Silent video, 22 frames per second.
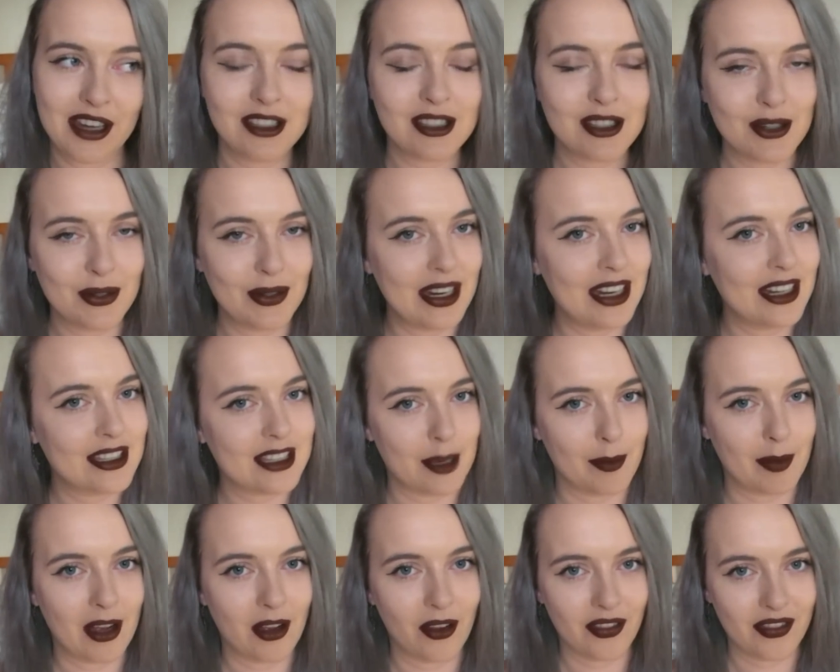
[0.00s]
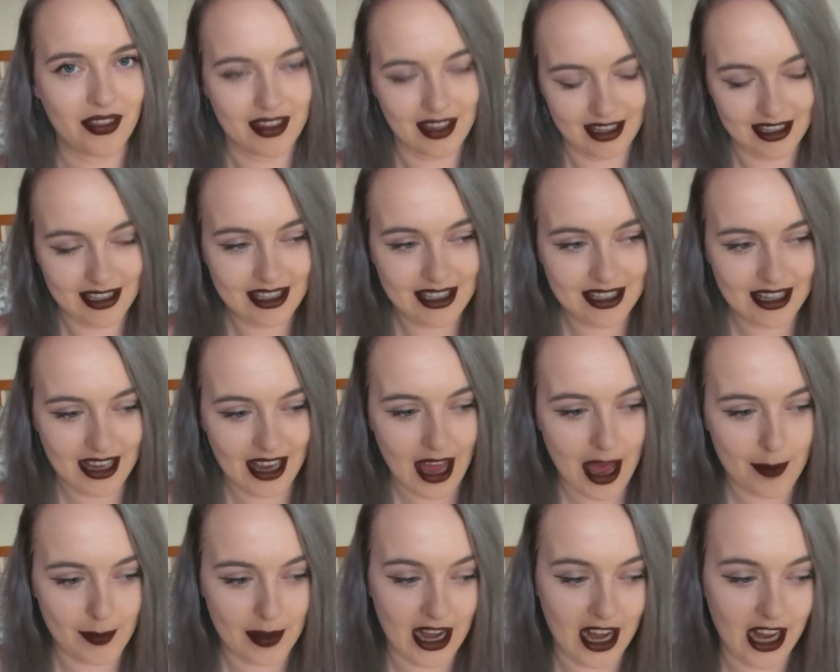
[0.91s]
tweets about this
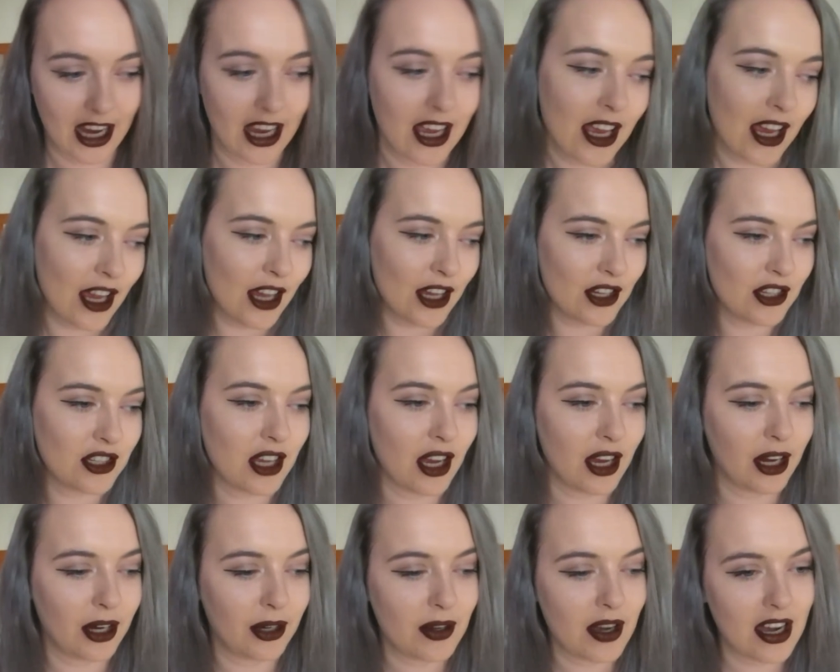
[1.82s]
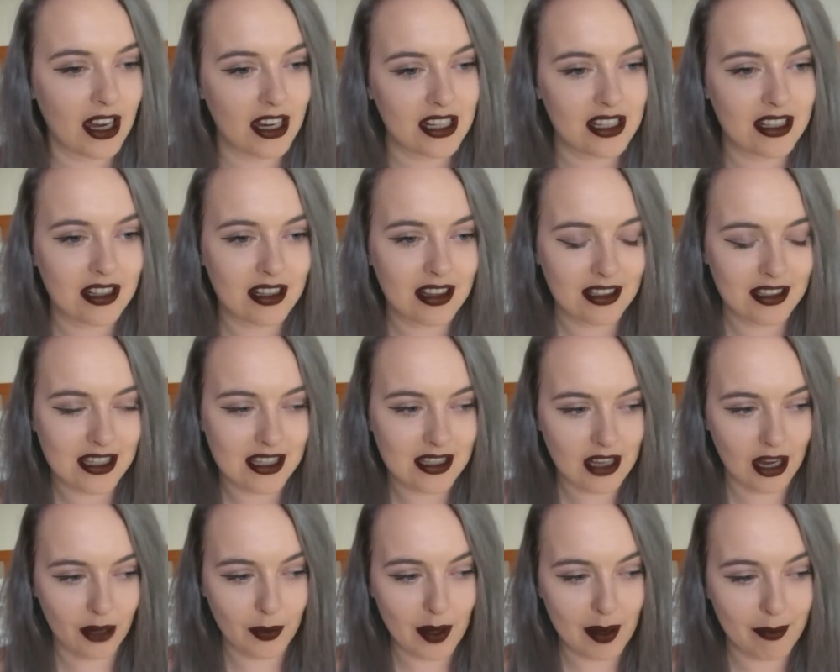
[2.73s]
happening. So I
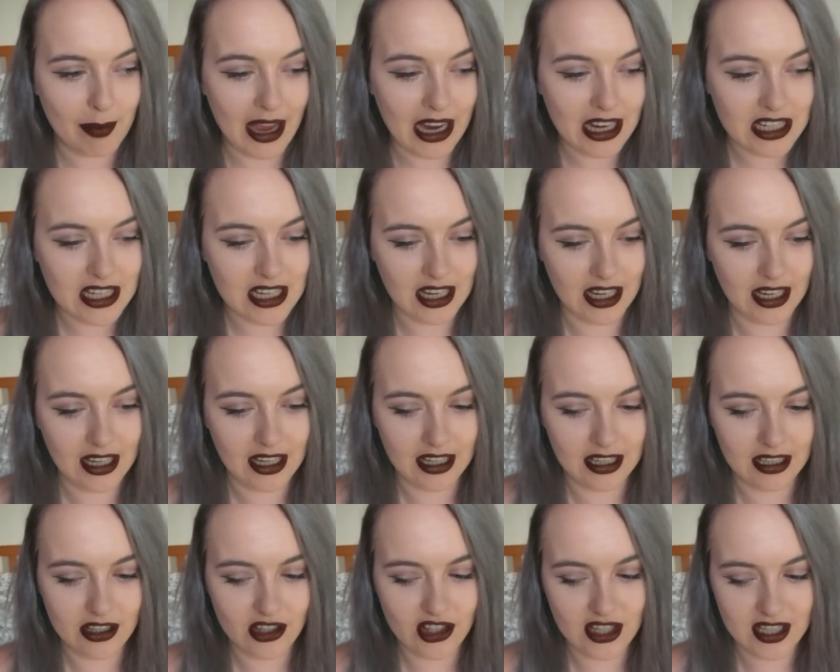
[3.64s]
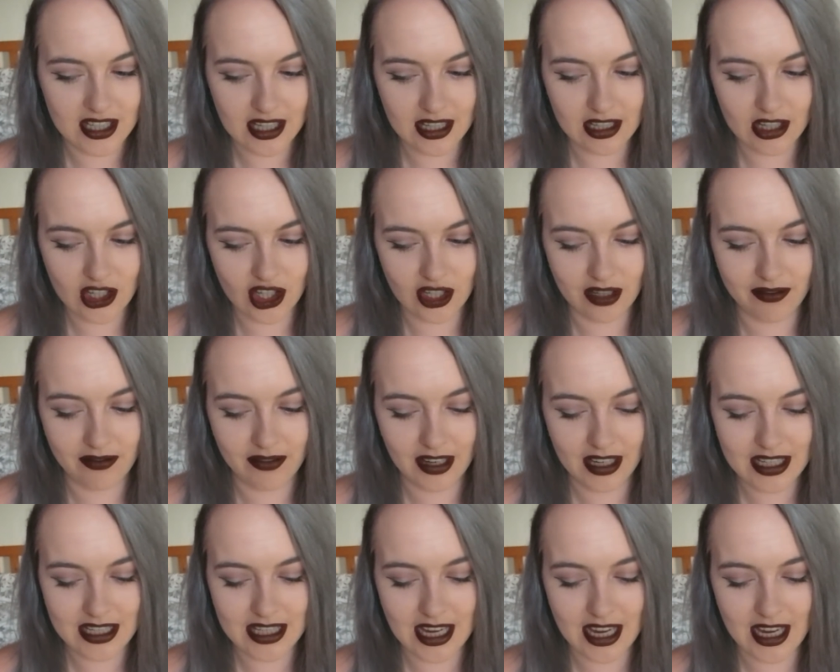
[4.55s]
went back to her, she said that she'd
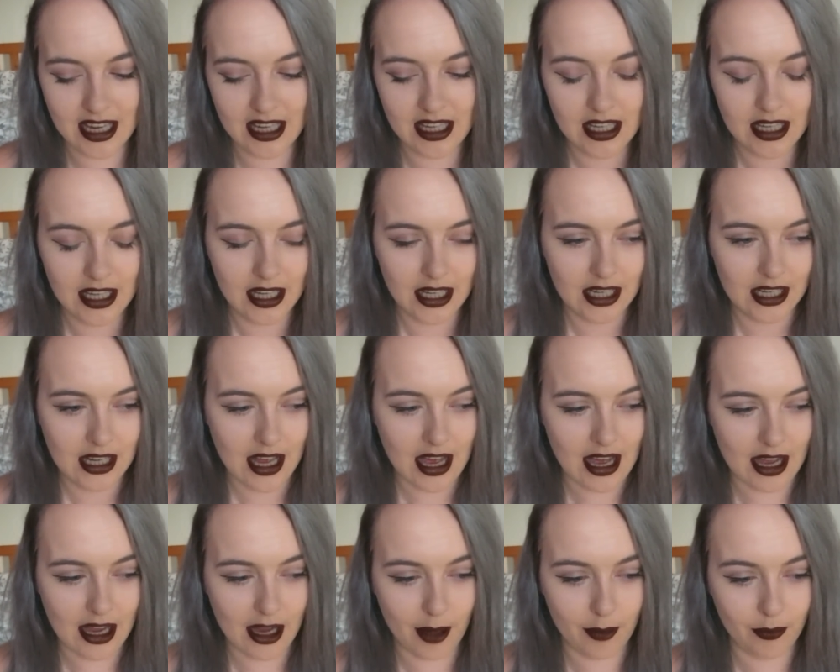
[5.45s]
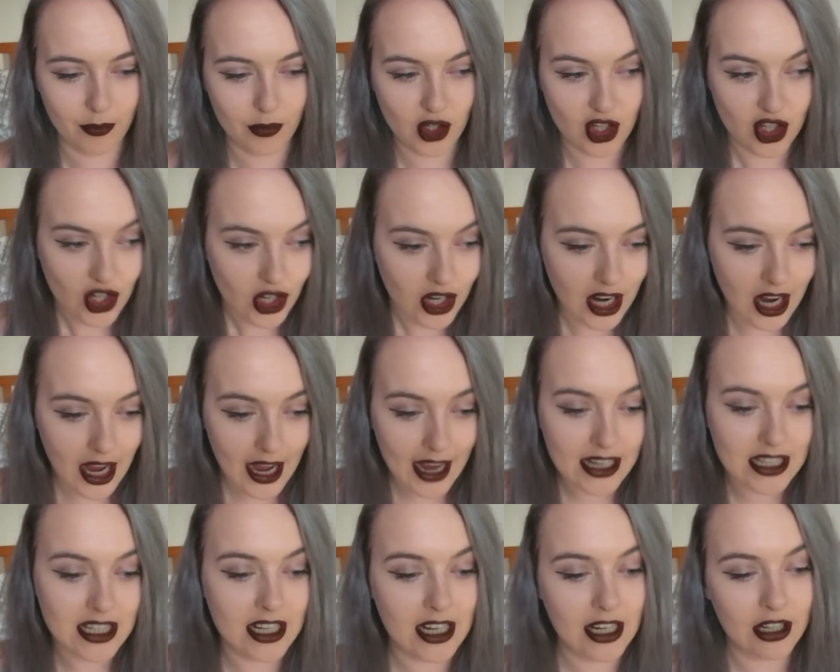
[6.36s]
fix it. She tried
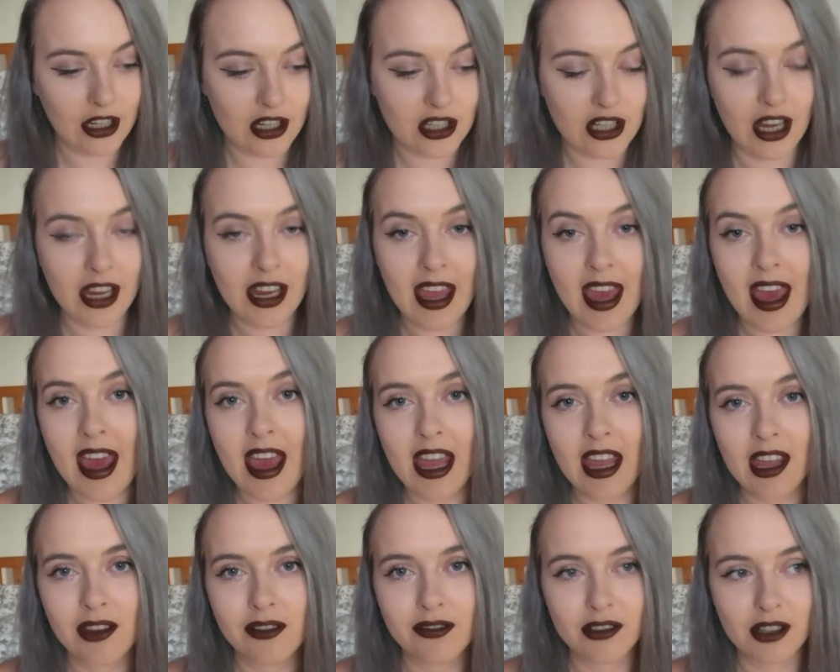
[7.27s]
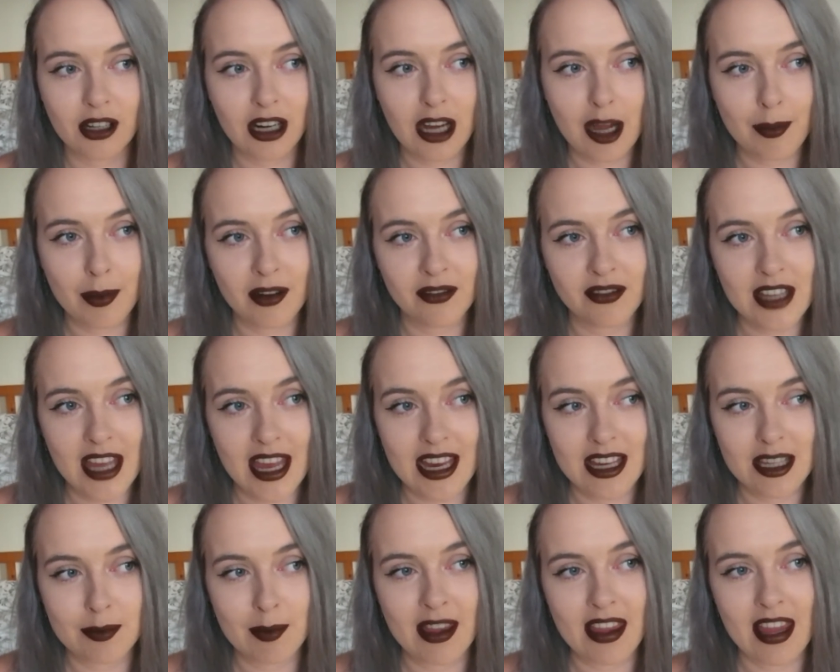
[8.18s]
and it looked okay for a couple of
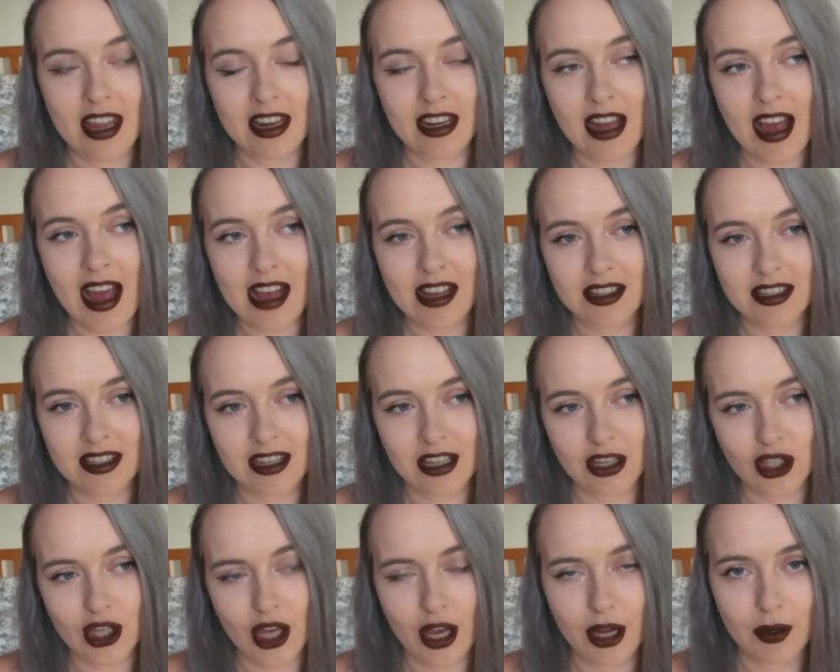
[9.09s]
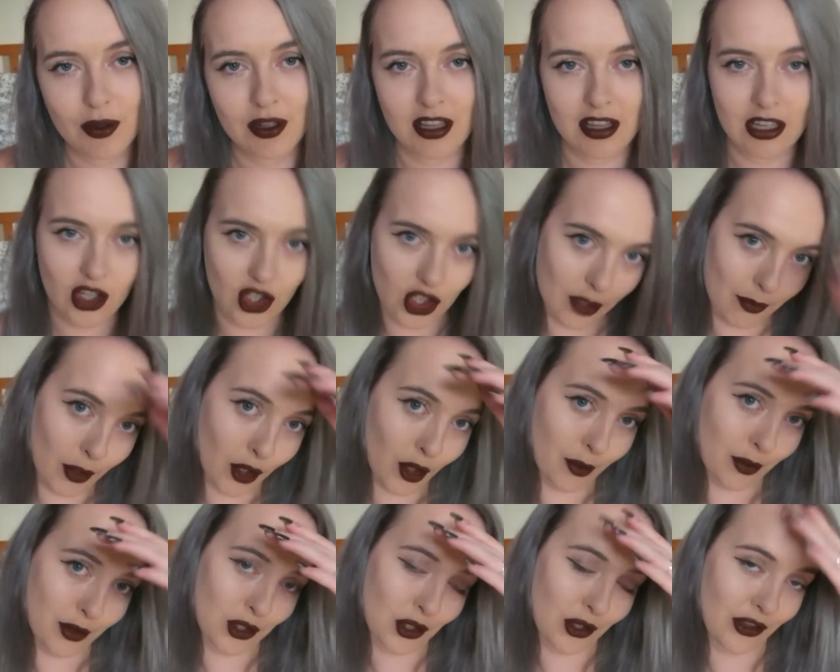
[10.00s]
days, but then as the toner that she
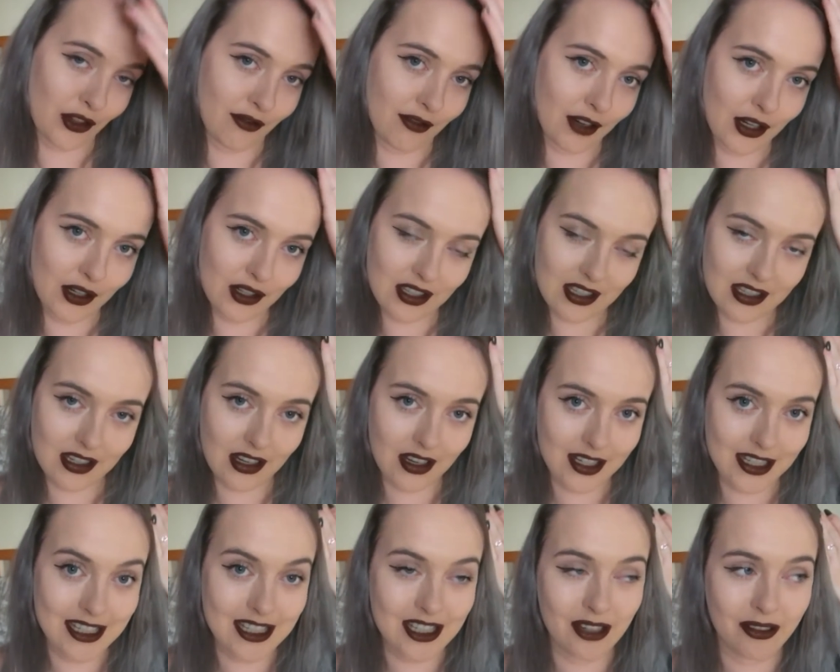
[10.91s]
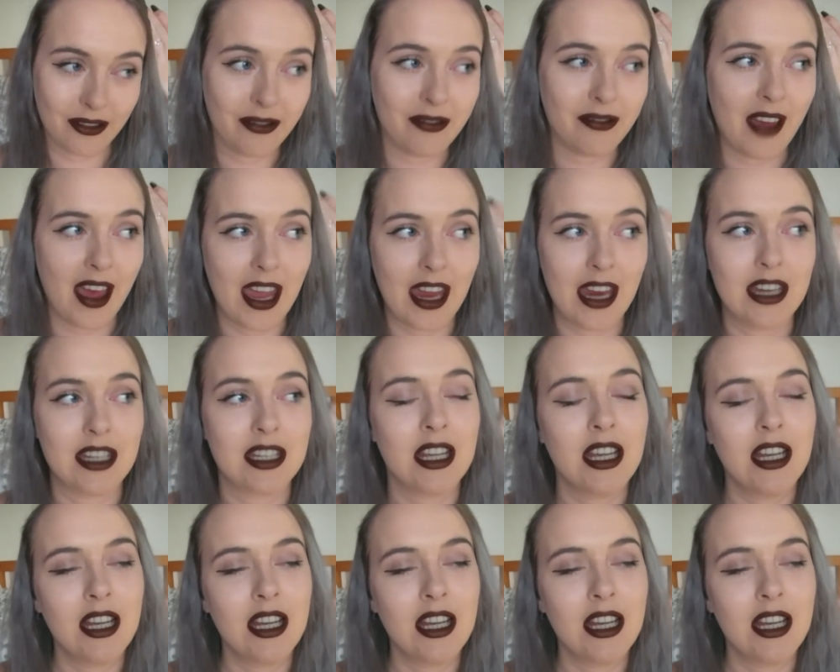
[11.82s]
popped on the roots started to fade,